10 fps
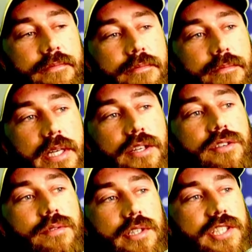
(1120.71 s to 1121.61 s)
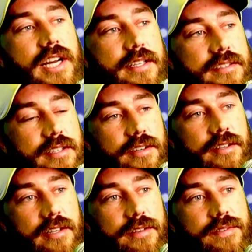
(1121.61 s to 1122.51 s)
but you do a chase. So
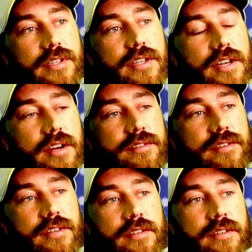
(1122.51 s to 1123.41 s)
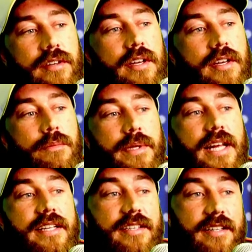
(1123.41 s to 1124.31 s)
if you can go through, but
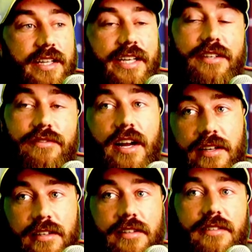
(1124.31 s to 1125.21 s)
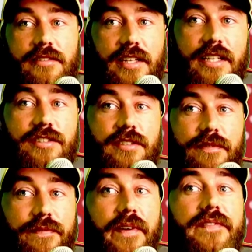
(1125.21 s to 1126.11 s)
that's a lead run. So that's
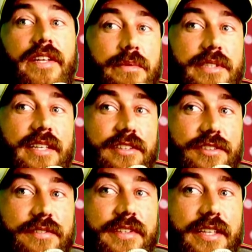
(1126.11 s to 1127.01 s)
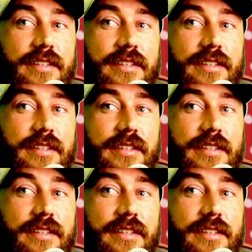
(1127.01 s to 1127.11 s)
50% of drifting.